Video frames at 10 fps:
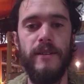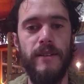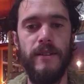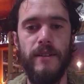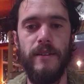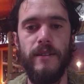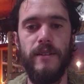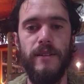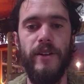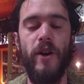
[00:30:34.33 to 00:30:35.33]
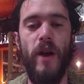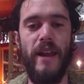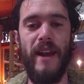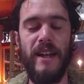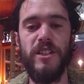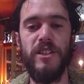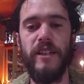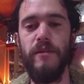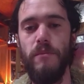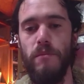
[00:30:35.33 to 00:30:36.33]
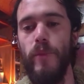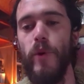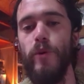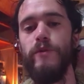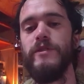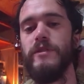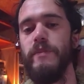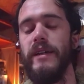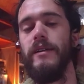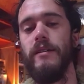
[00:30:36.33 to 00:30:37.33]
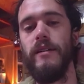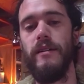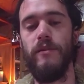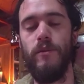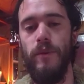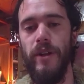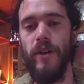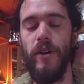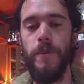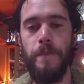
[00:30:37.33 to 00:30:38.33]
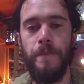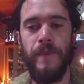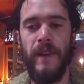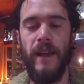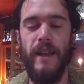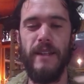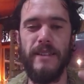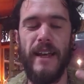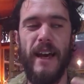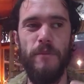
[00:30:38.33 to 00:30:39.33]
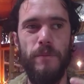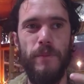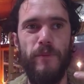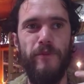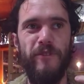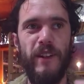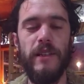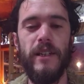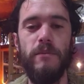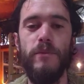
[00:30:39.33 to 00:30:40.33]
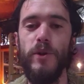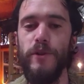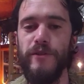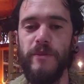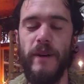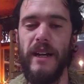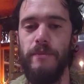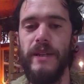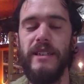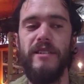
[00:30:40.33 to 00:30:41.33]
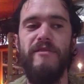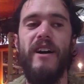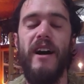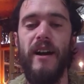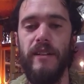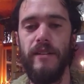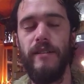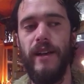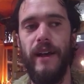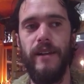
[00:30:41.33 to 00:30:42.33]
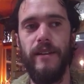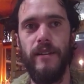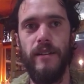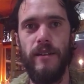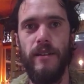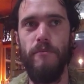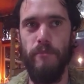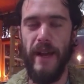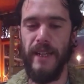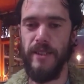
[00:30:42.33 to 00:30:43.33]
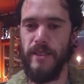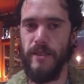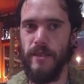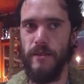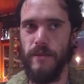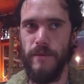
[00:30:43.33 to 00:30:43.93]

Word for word: yeah absolutely it moves me you know and it's that feeling moved by a piece of art that makes